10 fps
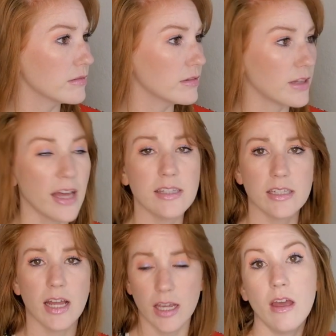that's
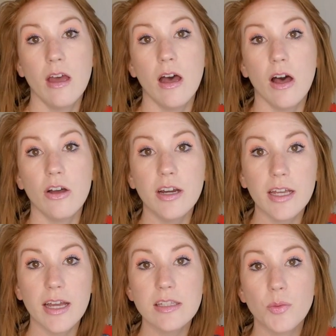nice. All right,
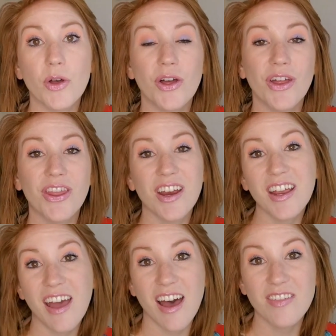guys, well, there
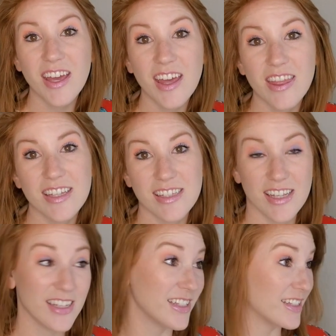you have it. This
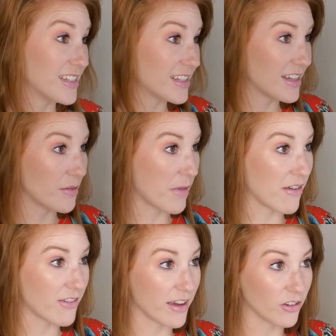is my
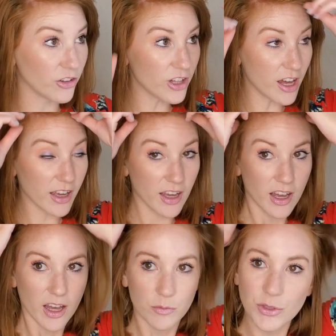final look.
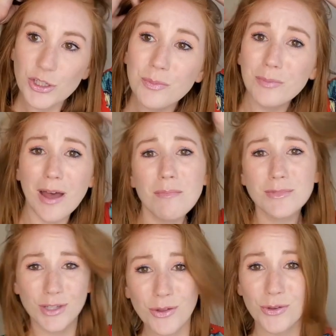I'm super pumped
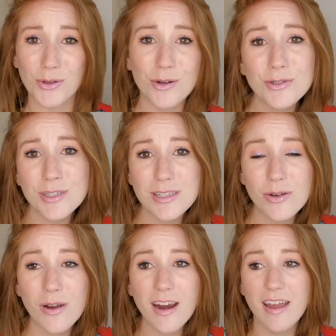to go to the grocery
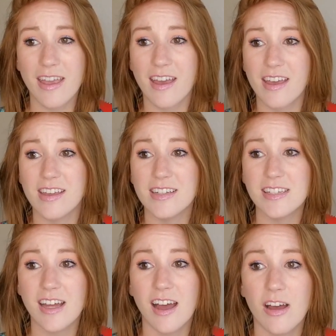store, and
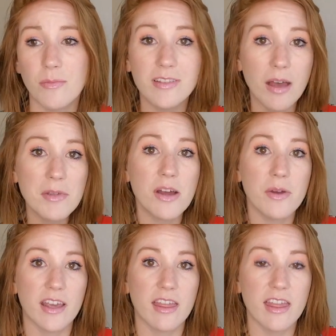let me know what
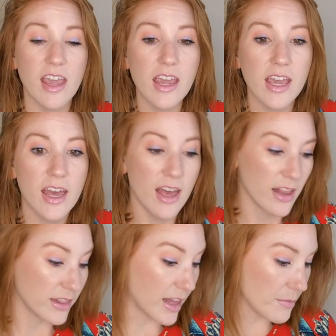you think.
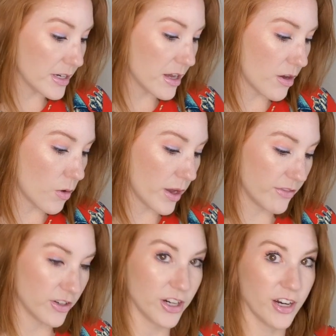Let me know
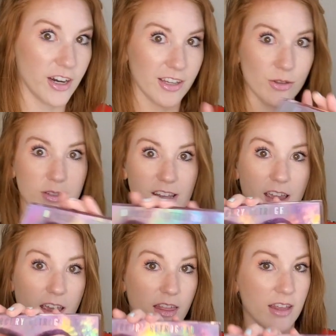if you're
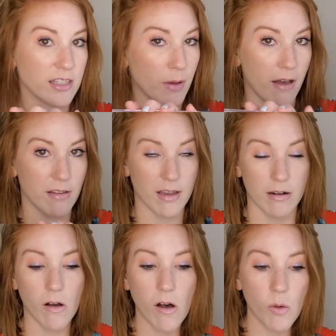using this palette at
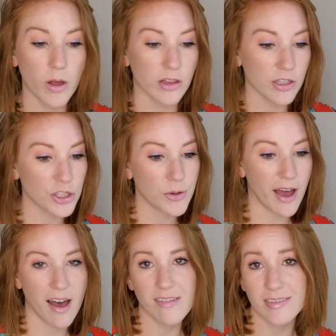all, what looks you
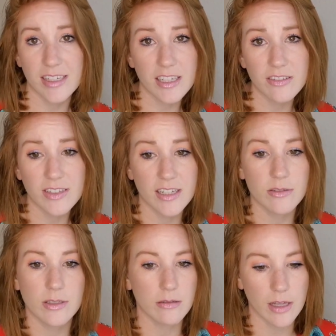have, link your
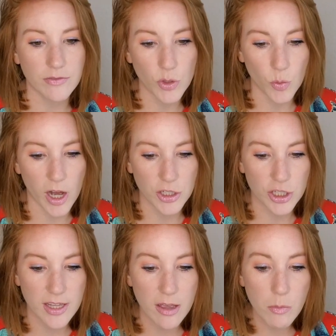videos. I'd love to watch
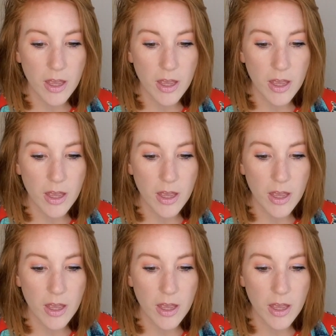them.